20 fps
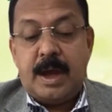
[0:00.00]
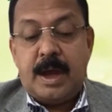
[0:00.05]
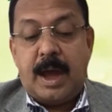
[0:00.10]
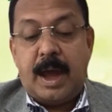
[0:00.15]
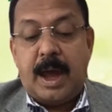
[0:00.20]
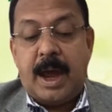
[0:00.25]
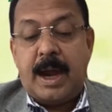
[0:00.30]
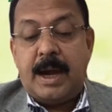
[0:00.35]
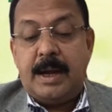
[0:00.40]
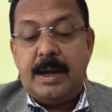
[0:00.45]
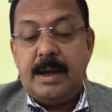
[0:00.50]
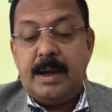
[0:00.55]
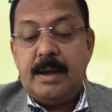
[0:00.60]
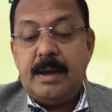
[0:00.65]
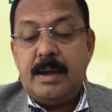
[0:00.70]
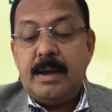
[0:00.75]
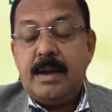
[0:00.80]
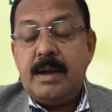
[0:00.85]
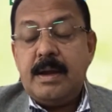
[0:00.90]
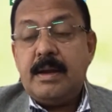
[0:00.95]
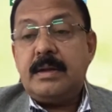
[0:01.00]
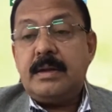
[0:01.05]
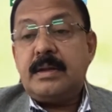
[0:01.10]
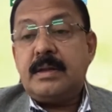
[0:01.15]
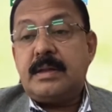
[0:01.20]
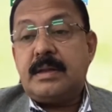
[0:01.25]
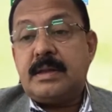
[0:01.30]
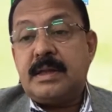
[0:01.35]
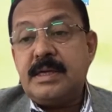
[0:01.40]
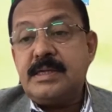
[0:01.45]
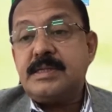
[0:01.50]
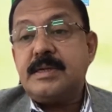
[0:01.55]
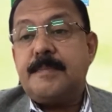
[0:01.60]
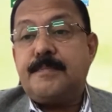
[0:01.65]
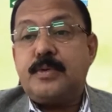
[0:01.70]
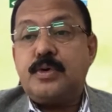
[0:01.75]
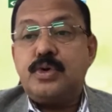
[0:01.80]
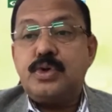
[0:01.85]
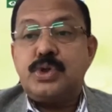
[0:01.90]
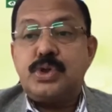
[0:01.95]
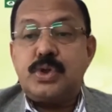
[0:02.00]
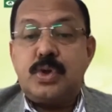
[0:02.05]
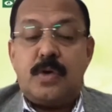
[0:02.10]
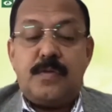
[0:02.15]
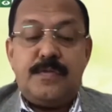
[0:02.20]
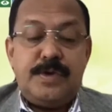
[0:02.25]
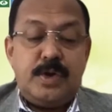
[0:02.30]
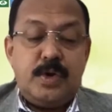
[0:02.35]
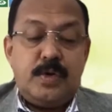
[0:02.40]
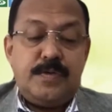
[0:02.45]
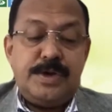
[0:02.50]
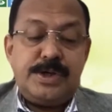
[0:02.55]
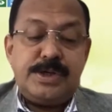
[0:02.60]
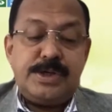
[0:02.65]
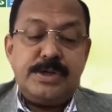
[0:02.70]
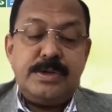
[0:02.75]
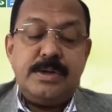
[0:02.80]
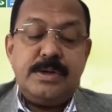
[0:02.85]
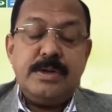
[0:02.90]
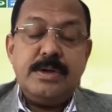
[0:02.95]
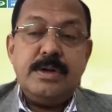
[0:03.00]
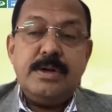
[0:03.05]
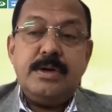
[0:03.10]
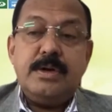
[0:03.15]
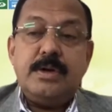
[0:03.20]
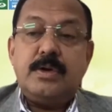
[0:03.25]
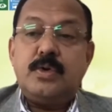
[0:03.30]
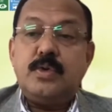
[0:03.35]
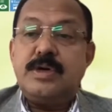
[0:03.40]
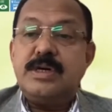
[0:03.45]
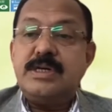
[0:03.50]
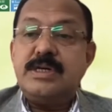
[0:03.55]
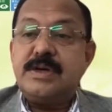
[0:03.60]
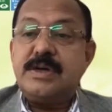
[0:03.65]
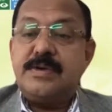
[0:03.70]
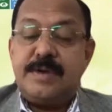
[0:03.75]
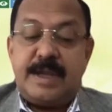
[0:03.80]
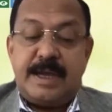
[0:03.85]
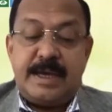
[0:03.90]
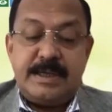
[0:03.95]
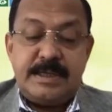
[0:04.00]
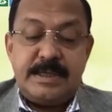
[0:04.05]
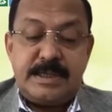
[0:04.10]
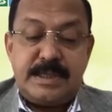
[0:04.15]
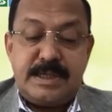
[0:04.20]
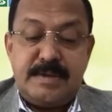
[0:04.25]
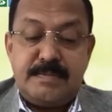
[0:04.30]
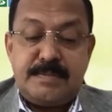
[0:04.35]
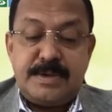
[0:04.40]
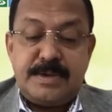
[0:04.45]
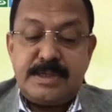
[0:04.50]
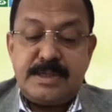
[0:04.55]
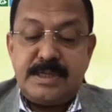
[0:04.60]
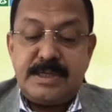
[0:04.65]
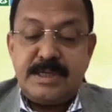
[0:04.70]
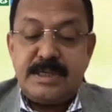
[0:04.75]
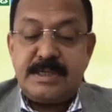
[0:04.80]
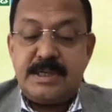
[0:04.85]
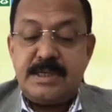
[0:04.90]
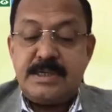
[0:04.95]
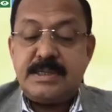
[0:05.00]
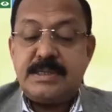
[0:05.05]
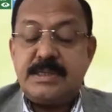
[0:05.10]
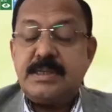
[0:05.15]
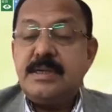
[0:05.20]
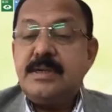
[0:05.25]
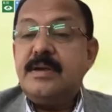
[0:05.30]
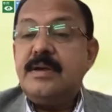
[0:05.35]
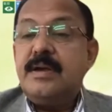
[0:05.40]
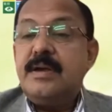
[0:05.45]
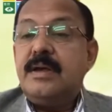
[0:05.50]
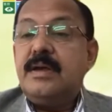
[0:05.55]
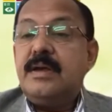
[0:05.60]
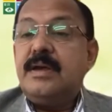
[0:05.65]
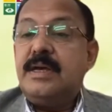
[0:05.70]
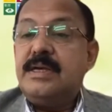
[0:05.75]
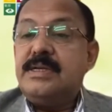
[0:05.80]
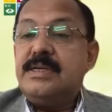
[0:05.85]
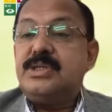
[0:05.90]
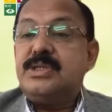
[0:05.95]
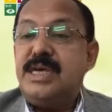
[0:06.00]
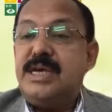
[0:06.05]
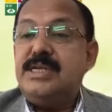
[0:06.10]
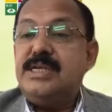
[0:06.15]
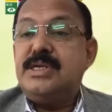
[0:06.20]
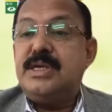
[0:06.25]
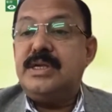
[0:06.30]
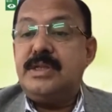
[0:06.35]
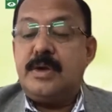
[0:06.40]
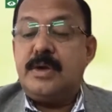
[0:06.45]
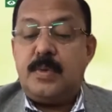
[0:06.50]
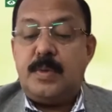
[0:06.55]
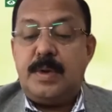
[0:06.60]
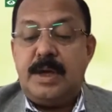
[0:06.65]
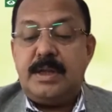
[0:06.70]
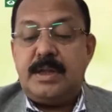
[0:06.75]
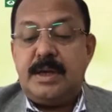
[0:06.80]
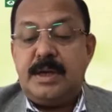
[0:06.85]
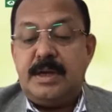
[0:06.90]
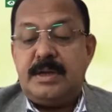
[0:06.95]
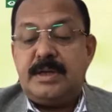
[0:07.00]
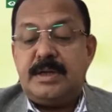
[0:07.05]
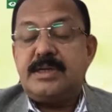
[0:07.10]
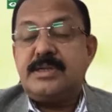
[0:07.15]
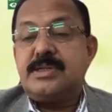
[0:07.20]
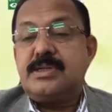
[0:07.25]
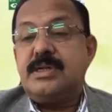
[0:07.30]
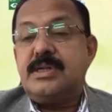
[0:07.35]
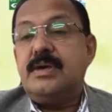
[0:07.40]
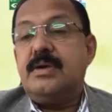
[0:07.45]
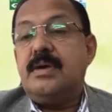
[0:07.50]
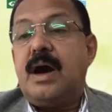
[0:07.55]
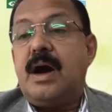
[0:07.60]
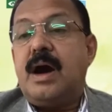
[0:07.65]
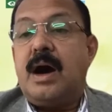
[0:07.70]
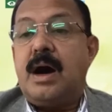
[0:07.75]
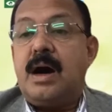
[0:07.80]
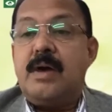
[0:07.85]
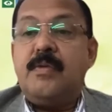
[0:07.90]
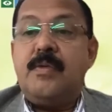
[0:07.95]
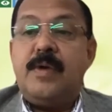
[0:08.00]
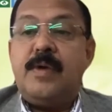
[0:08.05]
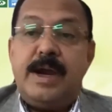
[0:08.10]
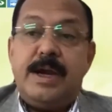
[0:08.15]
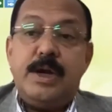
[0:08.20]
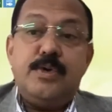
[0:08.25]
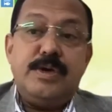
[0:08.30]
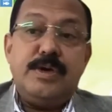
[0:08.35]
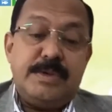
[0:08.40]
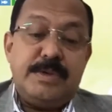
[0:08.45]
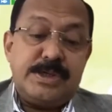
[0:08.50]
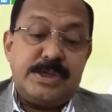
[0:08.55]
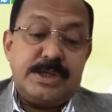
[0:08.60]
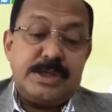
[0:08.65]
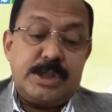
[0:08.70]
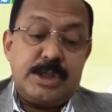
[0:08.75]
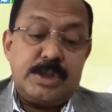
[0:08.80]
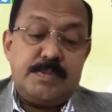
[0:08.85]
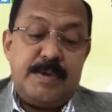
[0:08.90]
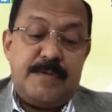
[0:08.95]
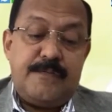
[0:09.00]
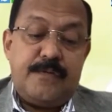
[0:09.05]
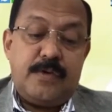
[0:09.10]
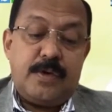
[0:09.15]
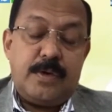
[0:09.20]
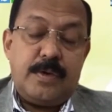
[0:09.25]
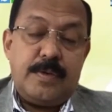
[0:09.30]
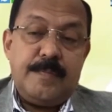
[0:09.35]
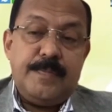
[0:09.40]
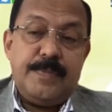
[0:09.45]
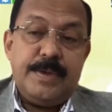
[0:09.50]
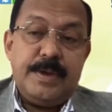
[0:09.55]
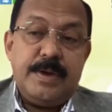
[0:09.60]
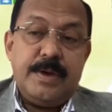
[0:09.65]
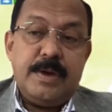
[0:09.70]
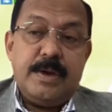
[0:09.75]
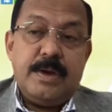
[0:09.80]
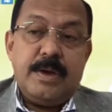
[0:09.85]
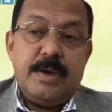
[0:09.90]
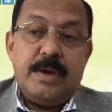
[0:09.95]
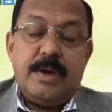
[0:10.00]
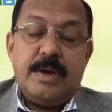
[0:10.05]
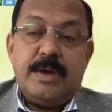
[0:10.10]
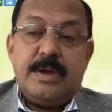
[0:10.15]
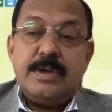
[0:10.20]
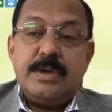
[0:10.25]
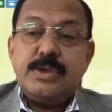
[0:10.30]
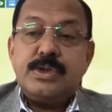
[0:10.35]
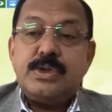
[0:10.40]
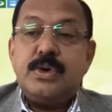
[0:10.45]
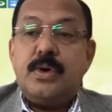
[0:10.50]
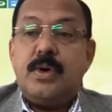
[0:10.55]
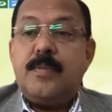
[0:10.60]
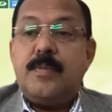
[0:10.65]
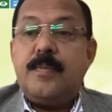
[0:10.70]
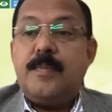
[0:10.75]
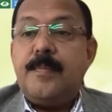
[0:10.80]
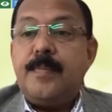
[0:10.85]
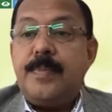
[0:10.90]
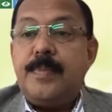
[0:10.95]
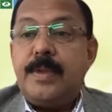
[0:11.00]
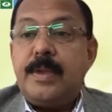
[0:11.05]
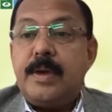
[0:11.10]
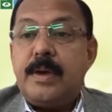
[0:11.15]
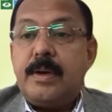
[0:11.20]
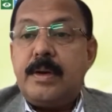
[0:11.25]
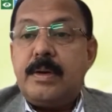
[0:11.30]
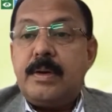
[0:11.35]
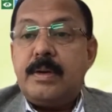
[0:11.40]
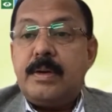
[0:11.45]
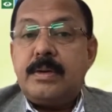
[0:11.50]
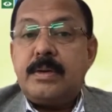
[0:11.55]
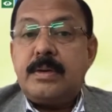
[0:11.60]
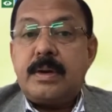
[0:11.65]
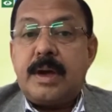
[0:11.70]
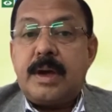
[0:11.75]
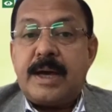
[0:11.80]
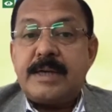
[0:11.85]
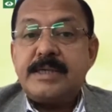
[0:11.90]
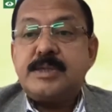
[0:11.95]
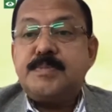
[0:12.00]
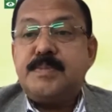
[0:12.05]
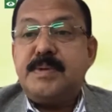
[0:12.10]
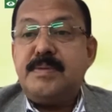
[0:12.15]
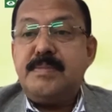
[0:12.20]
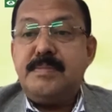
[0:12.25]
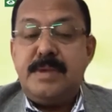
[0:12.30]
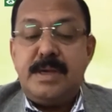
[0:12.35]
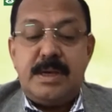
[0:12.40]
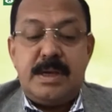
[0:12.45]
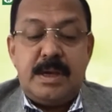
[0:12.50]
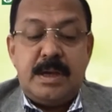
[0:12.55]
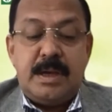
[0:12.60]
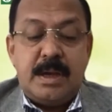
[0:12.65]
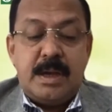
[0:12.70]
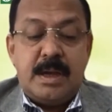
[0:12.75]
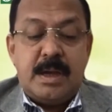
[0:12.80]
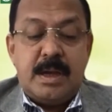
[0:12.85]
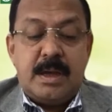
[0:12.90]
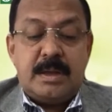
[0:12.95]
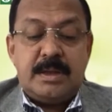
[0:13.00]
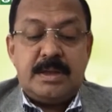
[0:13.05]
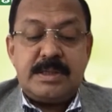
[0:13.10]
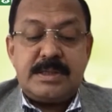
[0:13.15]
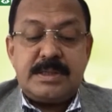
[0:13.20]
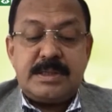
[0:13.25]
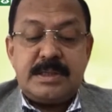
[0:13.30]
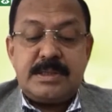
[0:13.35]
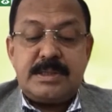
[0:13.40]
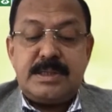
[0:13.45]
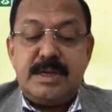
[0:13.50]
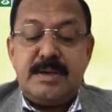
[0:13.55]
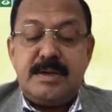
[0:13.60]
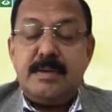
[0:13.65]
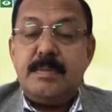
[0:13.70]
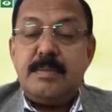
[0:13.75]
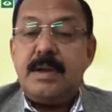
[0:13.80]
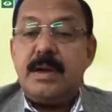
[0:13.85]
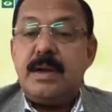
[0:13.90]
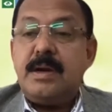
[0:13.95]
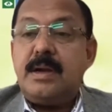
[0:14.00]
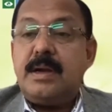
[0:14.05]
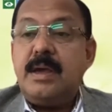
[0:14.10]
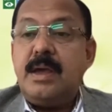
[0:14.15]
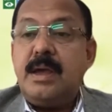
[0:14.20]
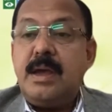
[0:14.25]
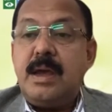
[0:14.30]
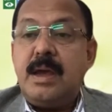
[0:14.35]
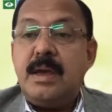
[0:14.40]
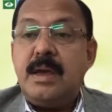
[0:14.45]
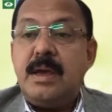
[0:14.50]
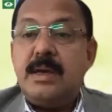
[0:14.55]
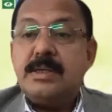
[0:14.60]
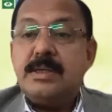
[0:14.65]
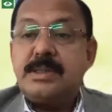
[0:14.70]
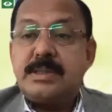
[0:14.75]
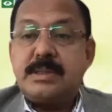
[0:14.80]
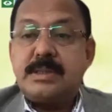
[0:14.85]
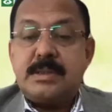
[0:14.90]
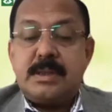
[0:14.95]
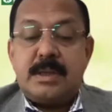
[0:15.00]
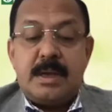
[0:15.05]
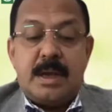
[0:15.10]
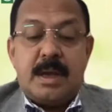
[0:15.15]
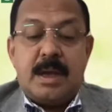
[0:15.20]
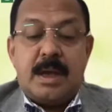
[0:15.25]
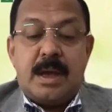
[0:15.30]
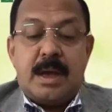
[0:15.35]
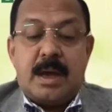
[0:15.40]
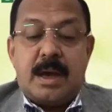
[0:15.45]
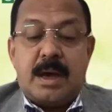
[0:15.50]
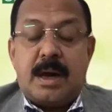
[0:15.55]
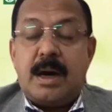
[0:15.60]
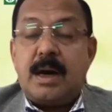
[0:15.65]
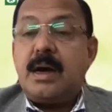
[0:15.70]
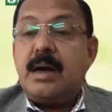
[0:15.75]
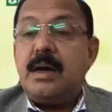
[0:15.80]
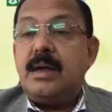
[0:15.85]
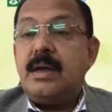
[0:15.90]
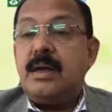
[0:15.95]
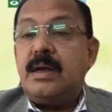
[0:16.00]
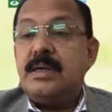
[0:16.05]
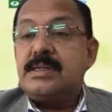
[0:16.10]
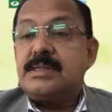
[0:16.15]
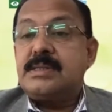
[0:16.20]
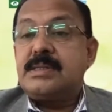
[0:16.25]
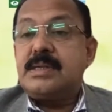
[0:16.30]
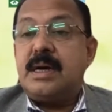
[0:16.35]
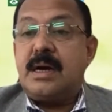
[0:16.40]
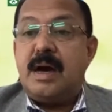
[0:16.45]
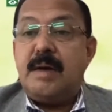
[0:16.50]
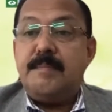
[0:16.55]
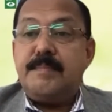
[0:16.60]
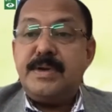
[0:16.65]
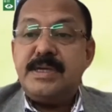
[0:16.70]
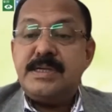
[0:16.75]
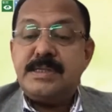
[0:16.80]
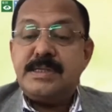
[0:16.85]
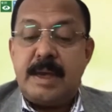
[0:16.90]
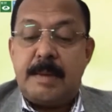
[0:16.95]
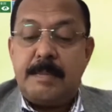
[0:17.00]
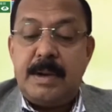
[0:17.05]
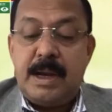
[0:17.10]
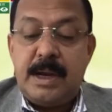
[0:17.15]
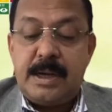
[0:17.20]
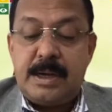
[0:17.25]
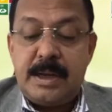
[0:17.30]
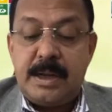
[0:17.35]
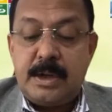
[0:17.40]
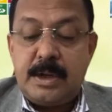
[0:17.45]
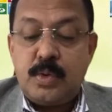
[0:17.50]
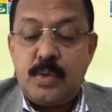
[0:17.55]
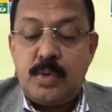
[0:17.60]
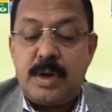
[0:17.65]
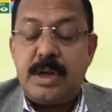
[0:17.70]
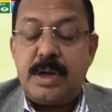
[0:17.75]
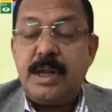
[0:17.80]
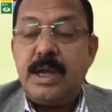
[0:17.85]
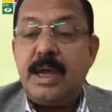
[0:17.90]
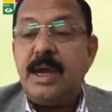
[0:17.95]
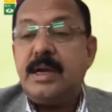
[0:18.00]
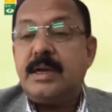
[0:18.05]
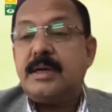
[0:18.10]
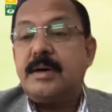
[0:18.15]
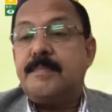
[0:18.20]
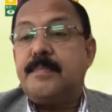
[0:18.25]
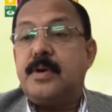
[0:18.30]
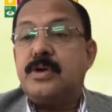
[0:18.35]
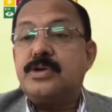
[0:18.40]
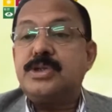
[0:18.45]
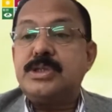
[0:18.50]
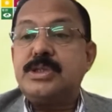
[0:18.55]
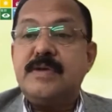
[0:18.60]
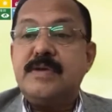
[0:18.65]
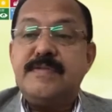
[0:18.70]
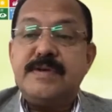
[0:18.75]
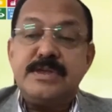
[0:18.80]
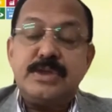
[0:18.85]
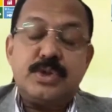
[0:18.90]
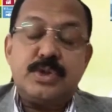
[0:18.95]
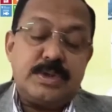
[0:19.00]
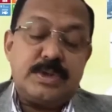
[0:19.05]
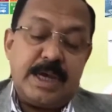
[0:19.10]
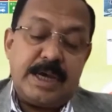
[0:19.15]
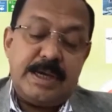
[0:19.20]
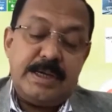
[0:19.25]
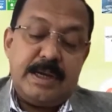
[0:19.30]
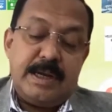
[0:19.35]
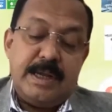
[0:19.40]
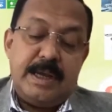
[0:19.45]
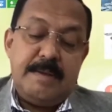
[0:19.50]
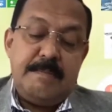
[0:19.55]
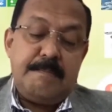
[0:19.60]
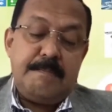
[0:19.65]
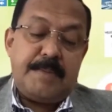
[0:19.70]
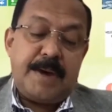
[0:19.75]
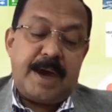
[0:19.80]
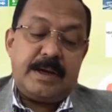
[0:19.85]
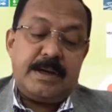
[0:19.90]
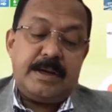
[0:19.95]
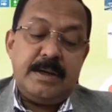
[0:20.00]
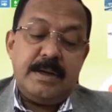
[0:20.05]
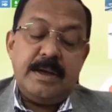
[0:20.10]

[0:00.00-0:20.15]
And this approach of innovation towards our existing businesses is changing the way the industry were doing businesses before. So, as per me, the sustainability a, is a company's ability to create a positive and societal impact,